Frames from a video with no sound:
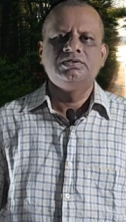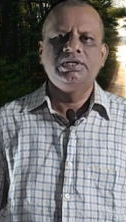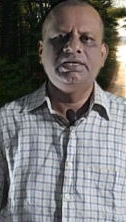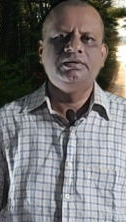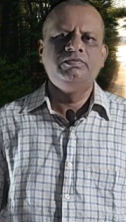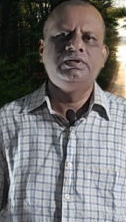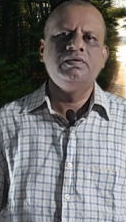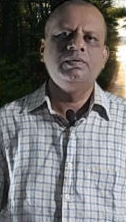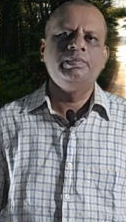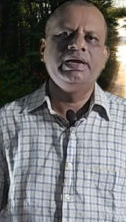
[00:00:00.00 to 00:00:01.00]
So it
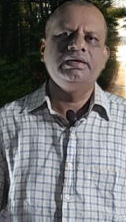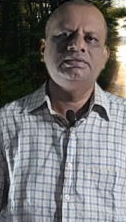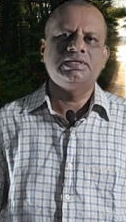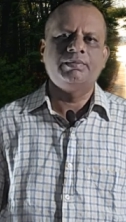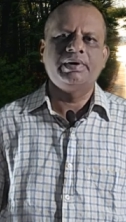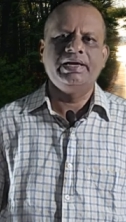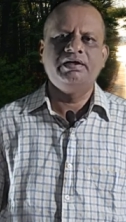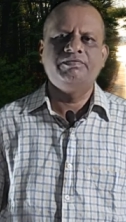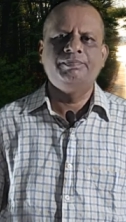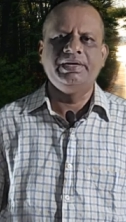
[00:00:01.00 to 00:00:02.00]
will bring some kind
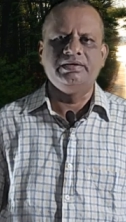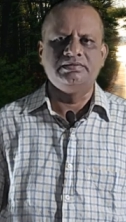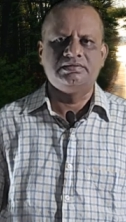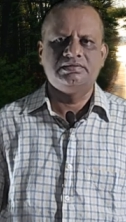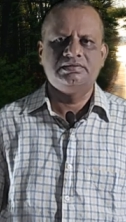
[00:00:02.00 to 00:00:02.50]
of peace.